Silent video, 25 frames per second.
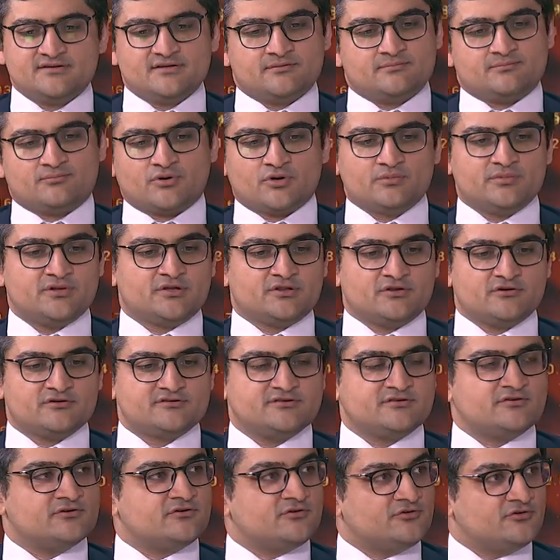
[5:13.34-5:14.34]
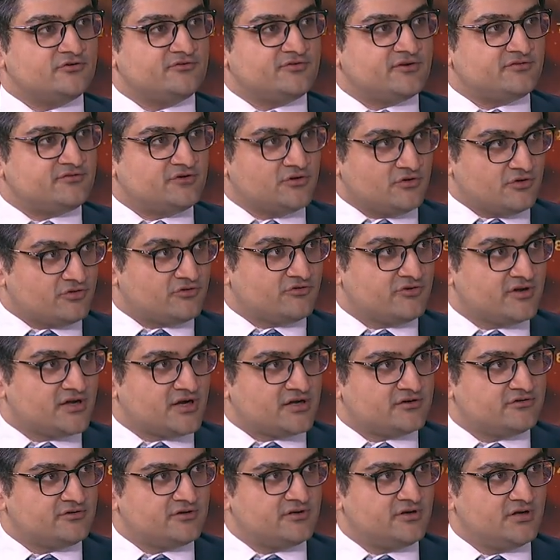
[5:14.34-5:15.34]
are probably closer to 250 to
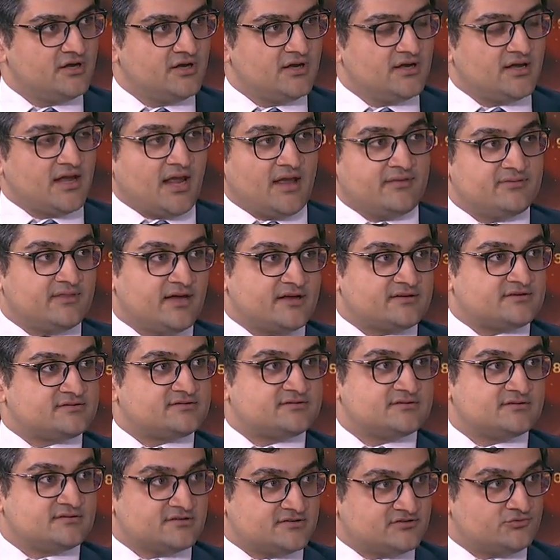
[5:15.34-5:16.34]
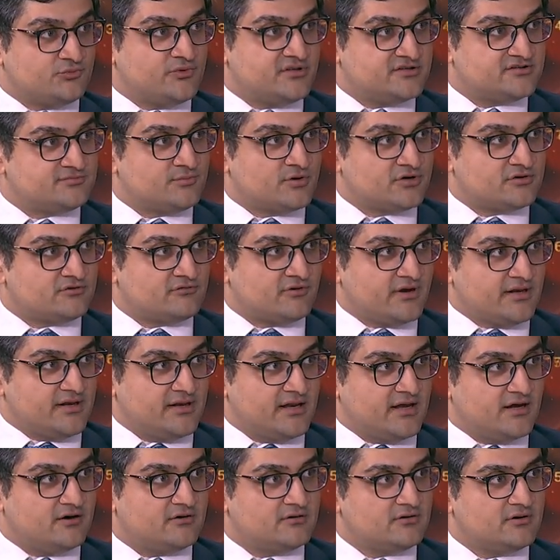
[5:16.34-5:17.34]
300, yep. and that's the sweet spot right
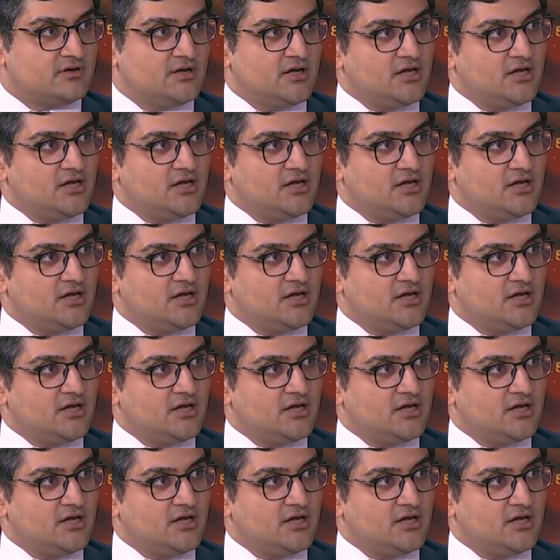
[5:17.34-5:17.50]
now.